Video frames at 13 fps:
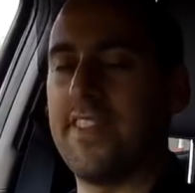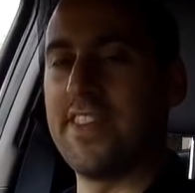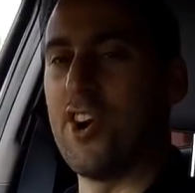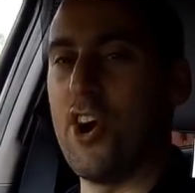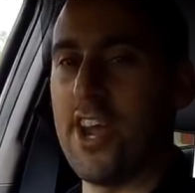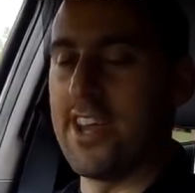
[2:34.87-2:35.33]
in
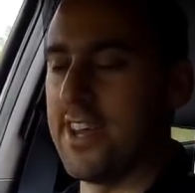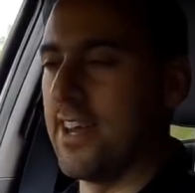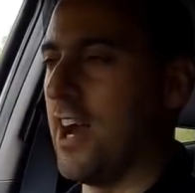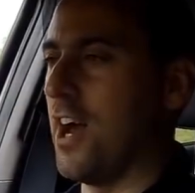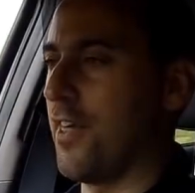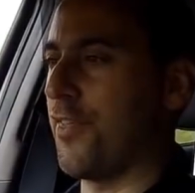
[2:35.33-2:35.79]
the
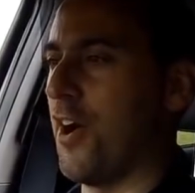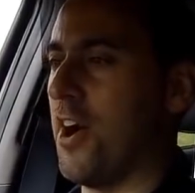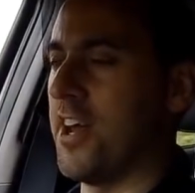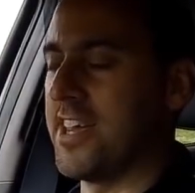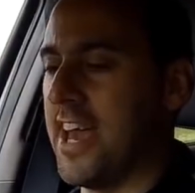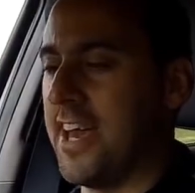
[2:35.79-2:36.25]

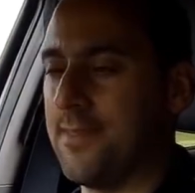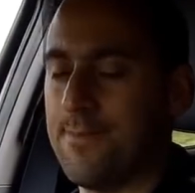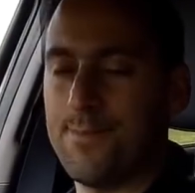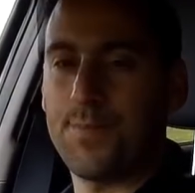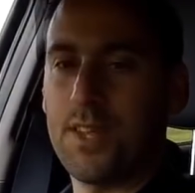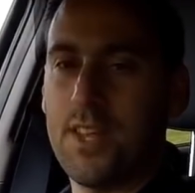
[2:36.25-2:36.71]

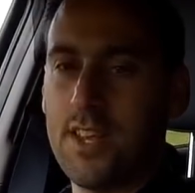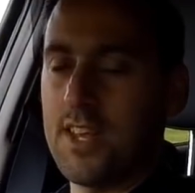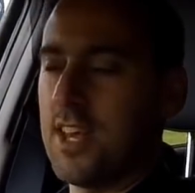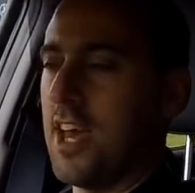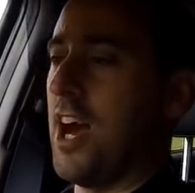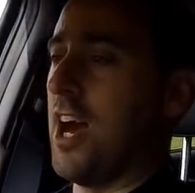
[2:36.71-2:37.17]

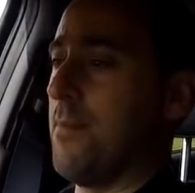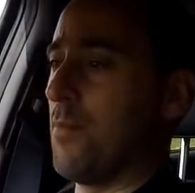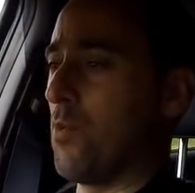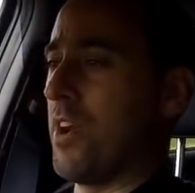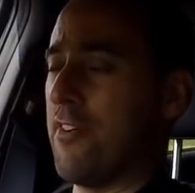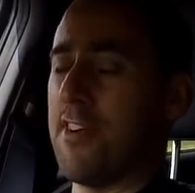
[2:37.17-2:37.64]

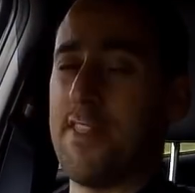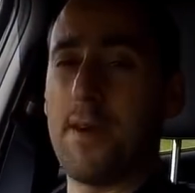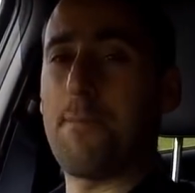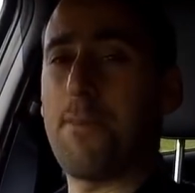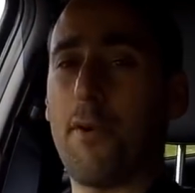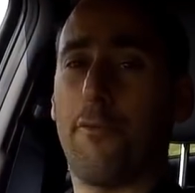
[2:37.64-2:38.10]
i30N. We're in
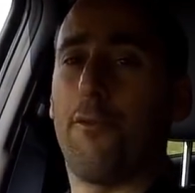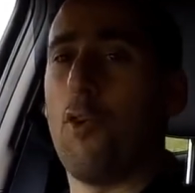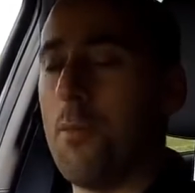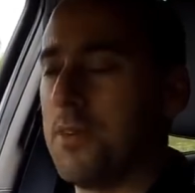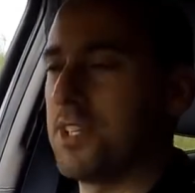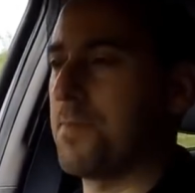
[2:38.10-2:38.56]
the
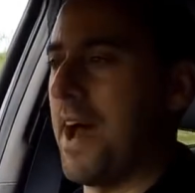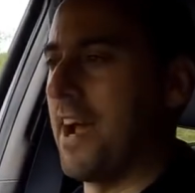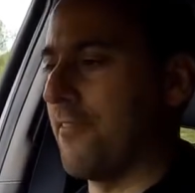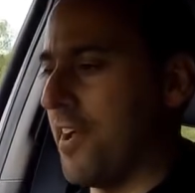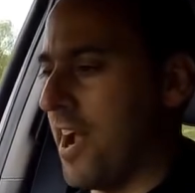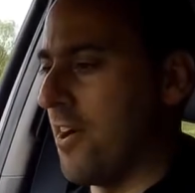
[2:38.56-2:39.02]
performance pack
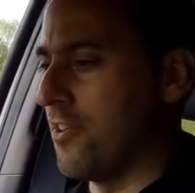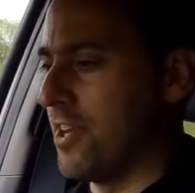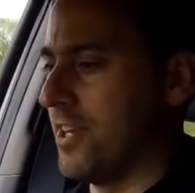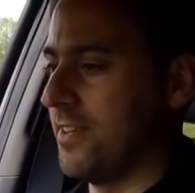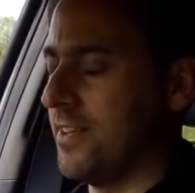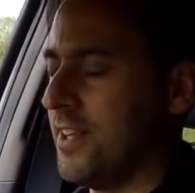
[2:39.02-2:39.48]

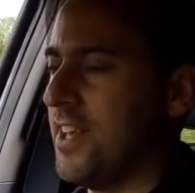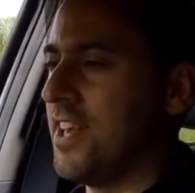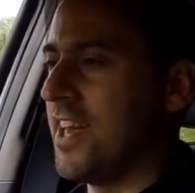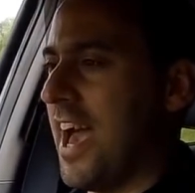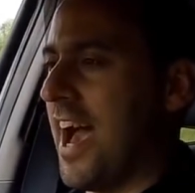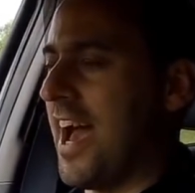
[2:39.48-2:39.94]
variant,
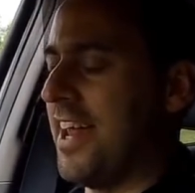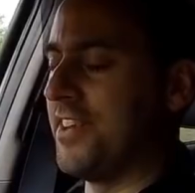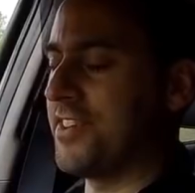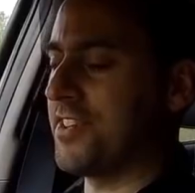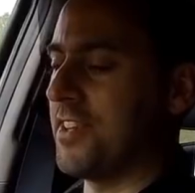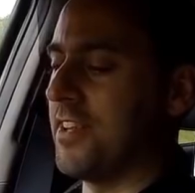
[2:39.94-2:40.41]

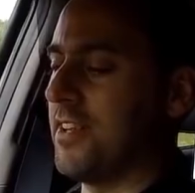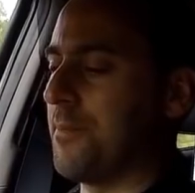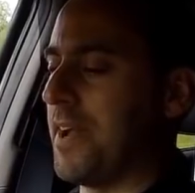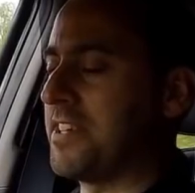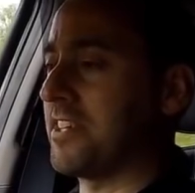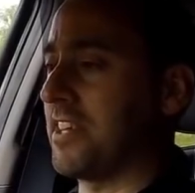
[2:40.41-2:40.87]
and
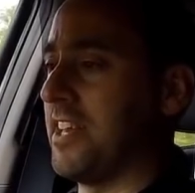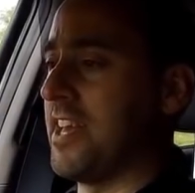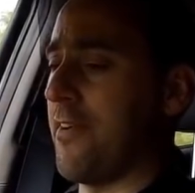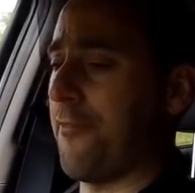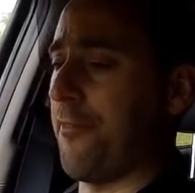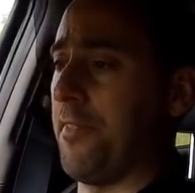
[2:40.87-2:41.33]
basically
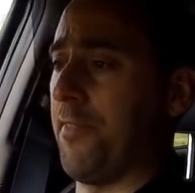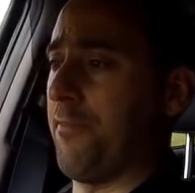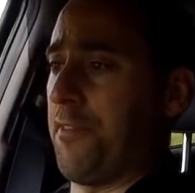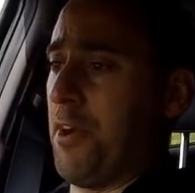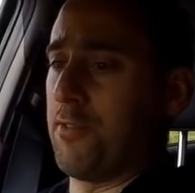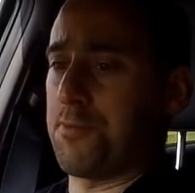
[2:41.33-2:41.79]

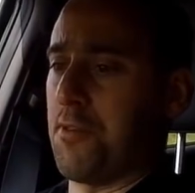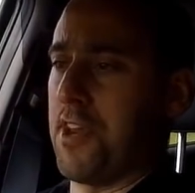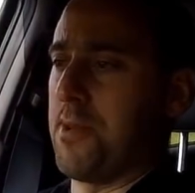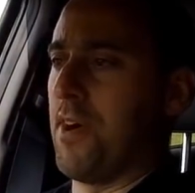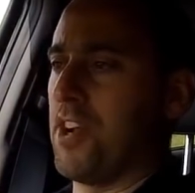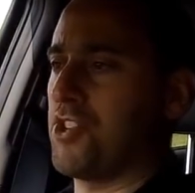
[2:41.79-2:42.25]
everything feels
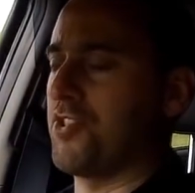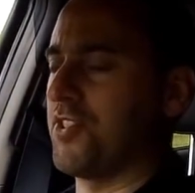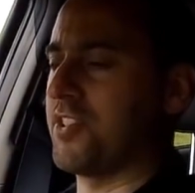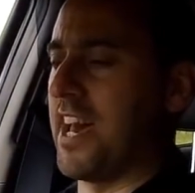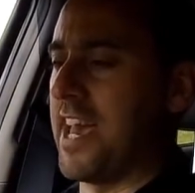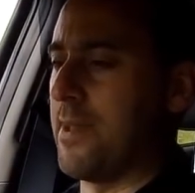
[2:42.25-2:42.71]
pretty much the
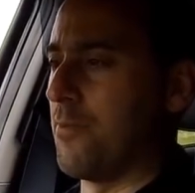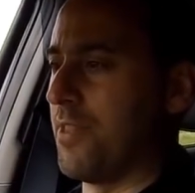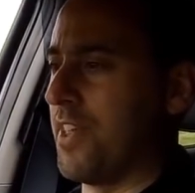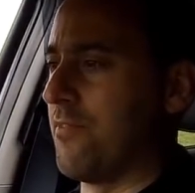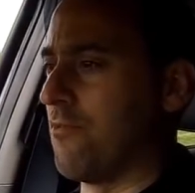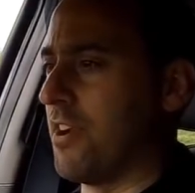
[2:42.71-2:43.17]
same
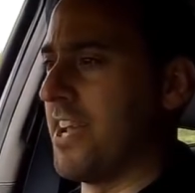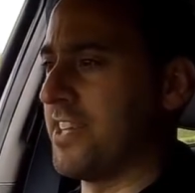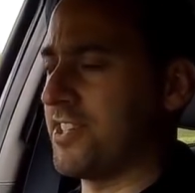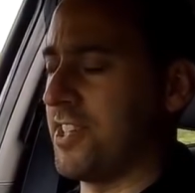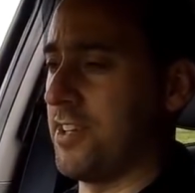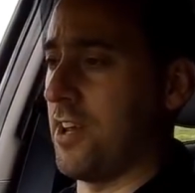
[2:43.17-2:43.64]
within
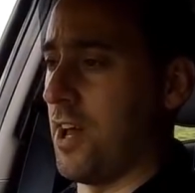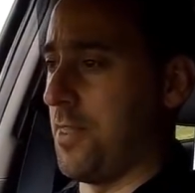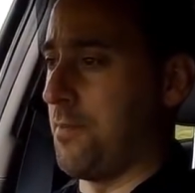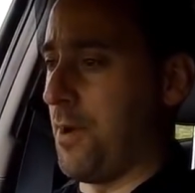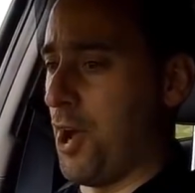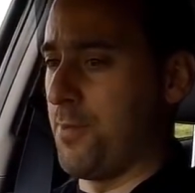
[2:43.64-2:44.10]
reason at
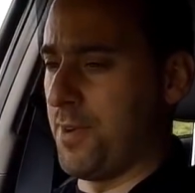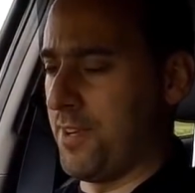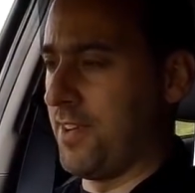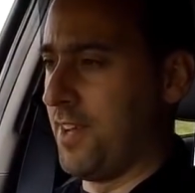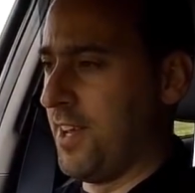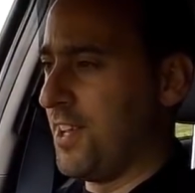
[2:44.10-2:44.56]
the
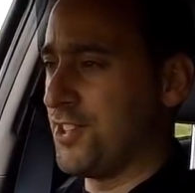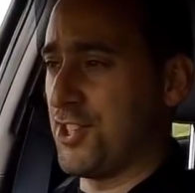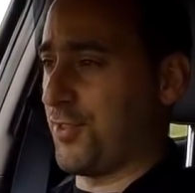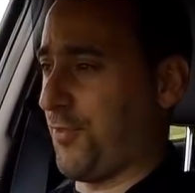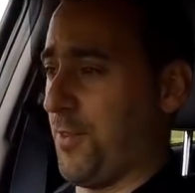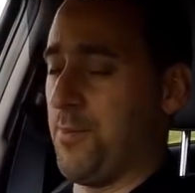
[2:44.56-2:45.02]
moment,
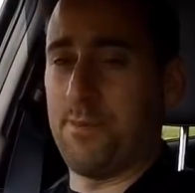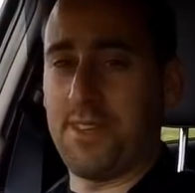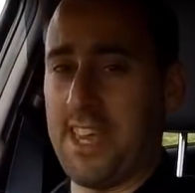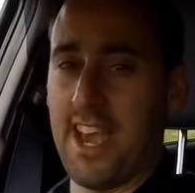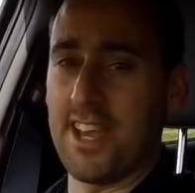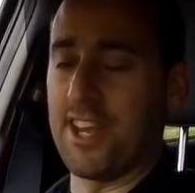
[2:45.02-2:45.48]
just from
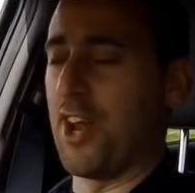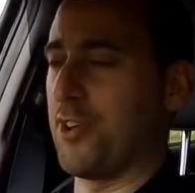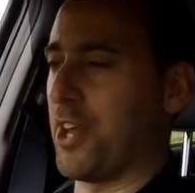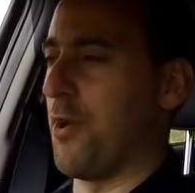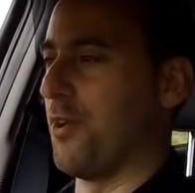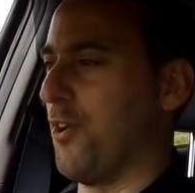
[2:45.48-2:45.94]

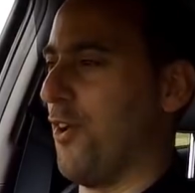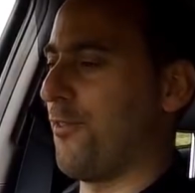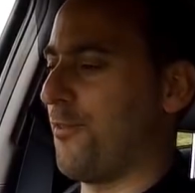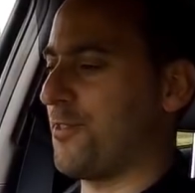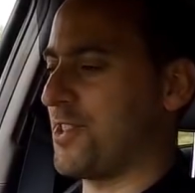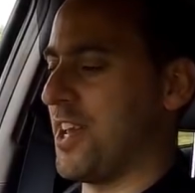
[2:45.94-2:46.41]
going off,
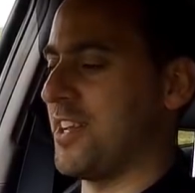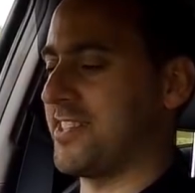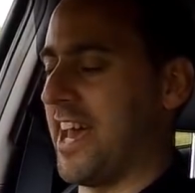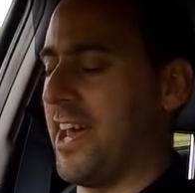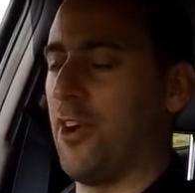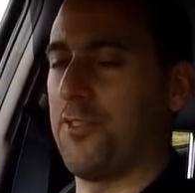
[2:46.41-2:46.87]

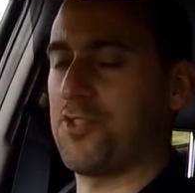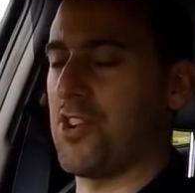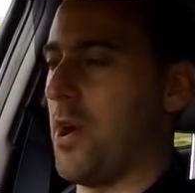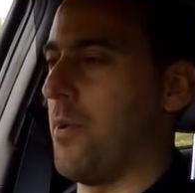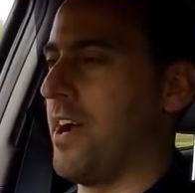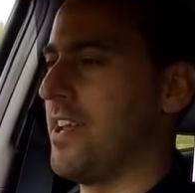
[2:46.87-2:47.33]
setting off
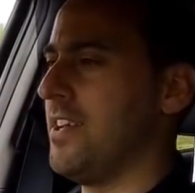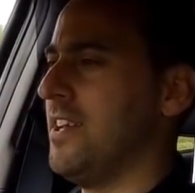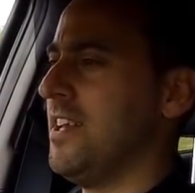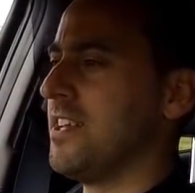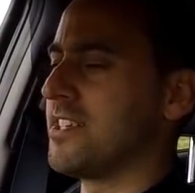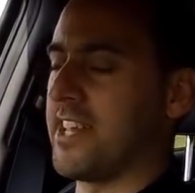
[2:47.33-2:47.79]
straight away.
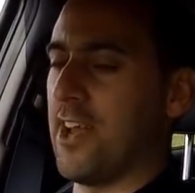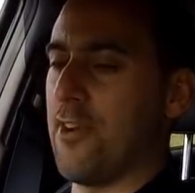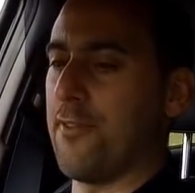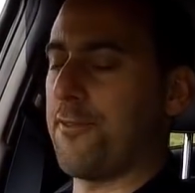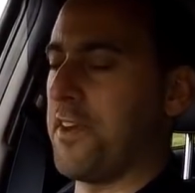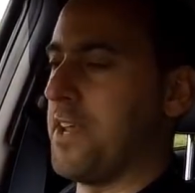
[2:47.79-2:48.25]

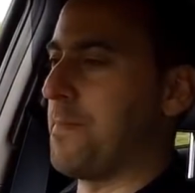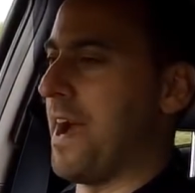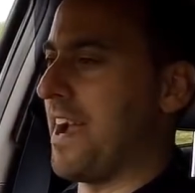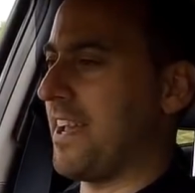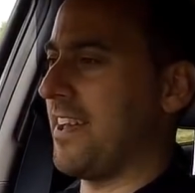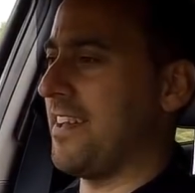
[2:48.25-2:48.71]
Steering feedback,